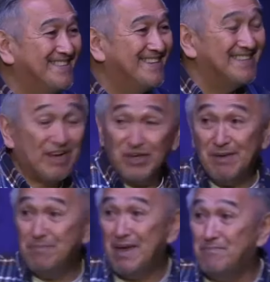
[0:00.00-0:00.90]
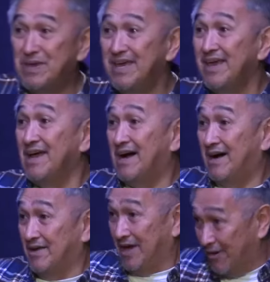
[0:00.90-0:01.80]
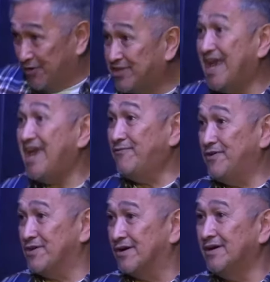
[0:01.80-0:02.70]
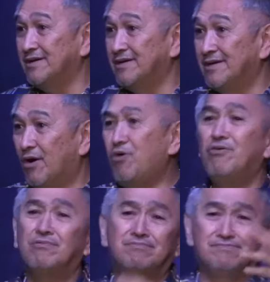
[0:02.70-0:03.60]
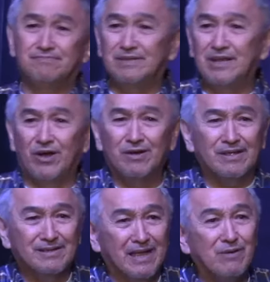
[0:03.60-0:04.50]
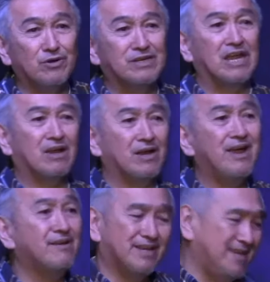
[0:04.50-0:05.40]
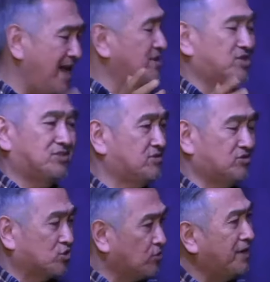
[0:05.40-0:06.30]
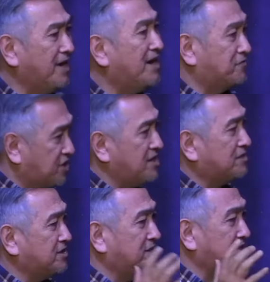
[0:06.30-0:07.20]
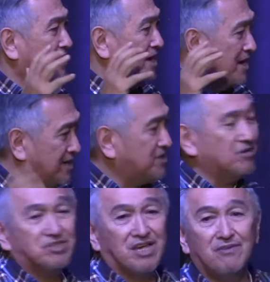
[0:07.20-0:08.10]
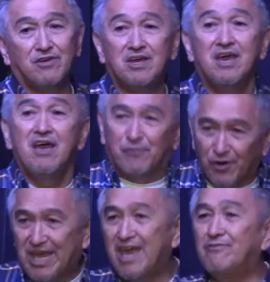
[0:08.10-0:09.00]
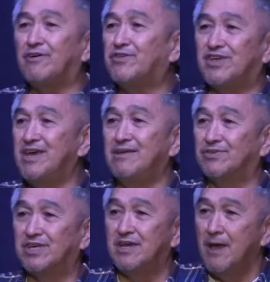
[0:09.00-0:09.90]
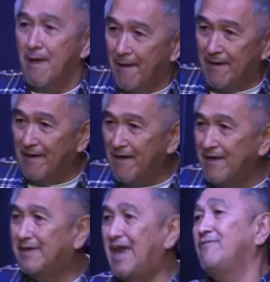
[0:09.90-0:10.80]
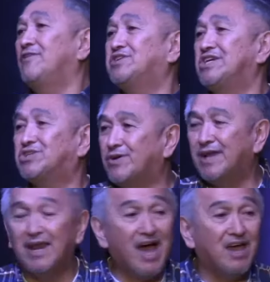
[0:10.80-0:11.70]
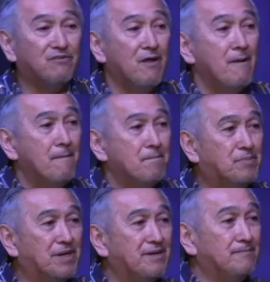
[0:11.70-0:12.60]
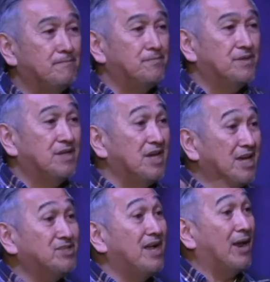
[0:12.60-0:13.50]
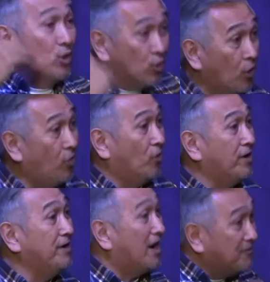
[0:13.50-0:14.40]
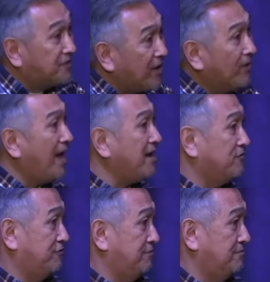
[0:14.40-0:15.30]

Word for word: Now he may be our Savior. Oh, you know, they would declare that yes, true enough, Jesus is, is our Savior. He forgave our sins. He, he, he gave us eternal life. But He is not Lord of their life.